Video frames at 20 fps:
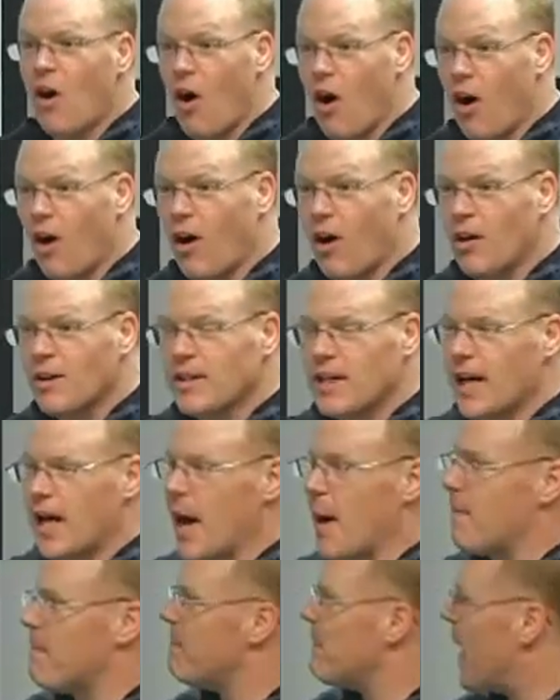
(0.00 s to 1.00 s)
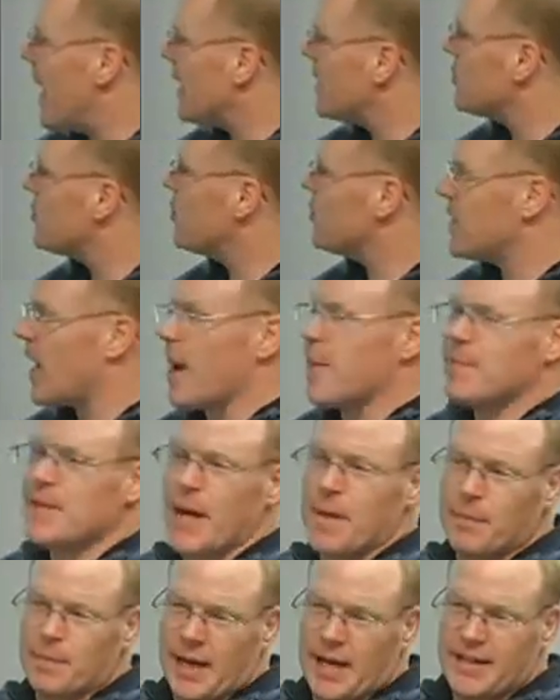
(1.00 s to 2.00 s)
called a master time
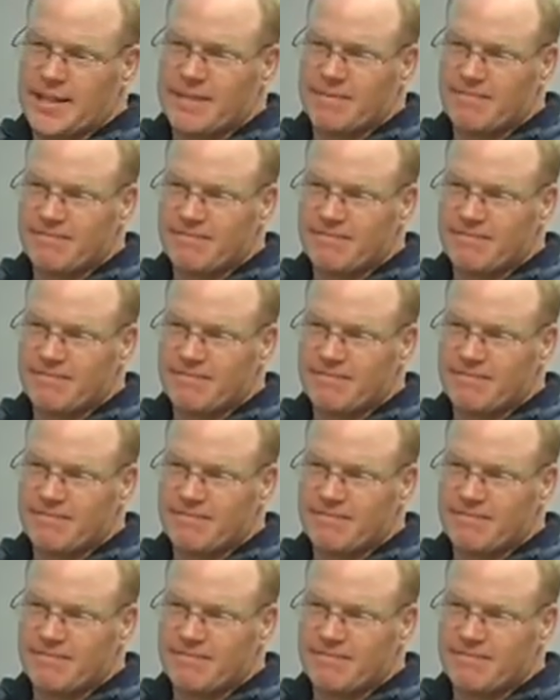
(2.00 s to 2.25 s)
template.